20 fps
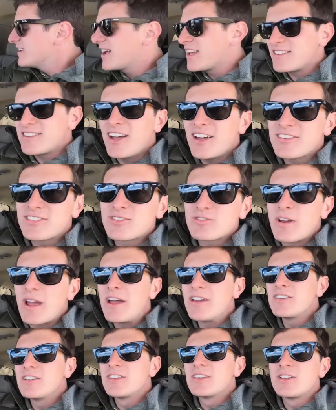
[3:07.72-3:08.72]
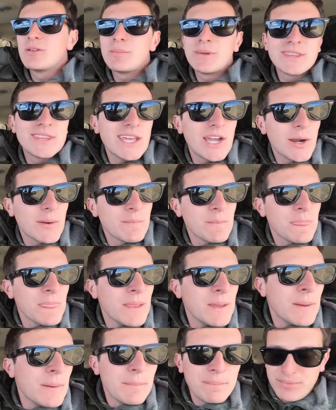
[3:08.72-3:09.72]
You got tossed around a little bit there.
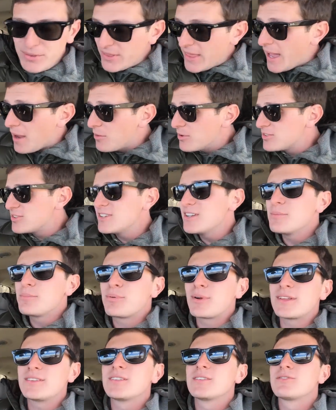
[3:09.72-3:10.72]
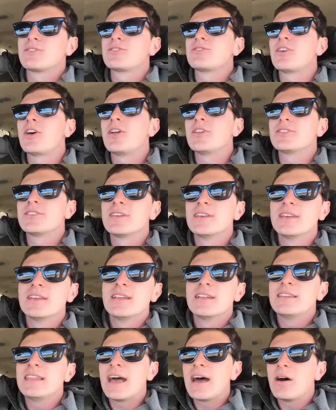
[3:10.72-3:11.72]
But that was an impressive result.
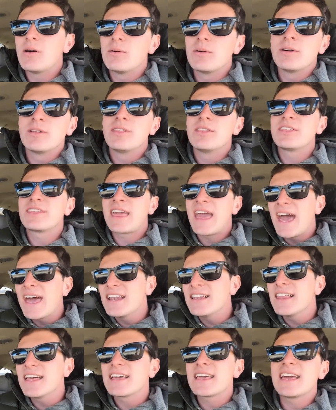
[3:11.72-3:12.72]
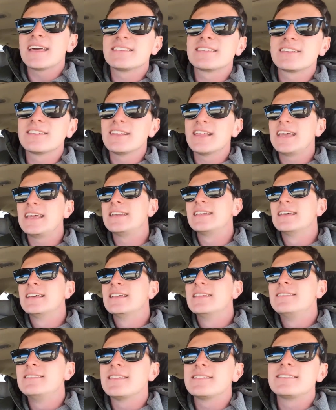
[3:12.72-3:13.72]
Now, the Cadillac Escalade
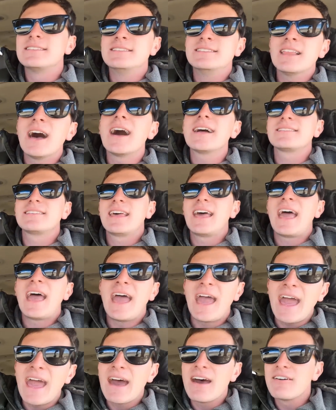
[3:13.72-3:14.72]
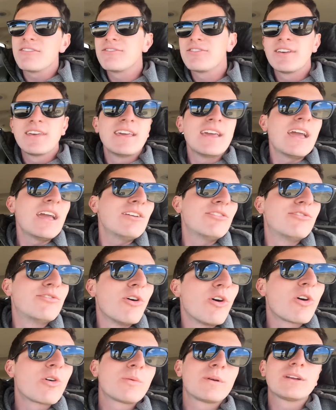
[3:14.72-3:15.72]
does not have a
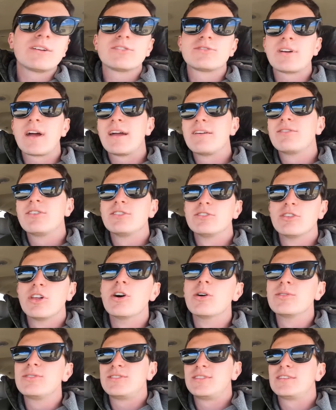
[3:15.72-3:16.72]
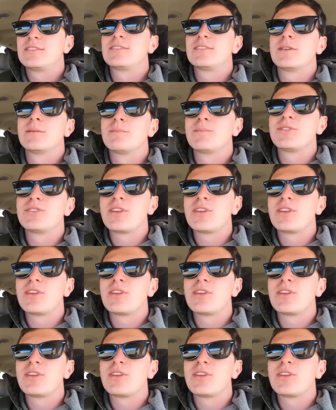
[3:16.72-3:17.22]
four-wheel drive low system.